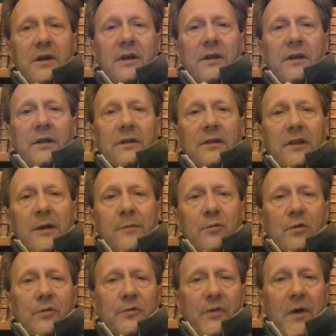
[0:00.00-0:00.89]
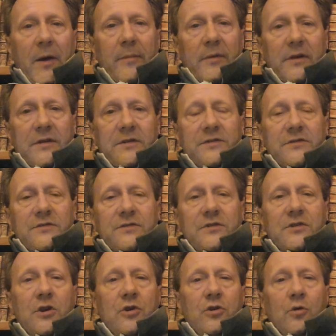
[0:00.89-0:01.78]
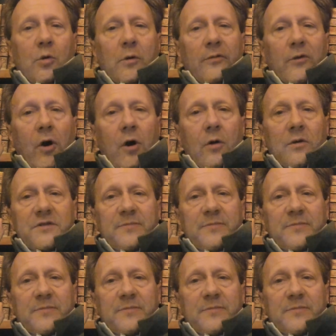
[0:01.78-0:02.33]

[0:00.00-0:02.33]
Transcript: Liberal feminists, who have always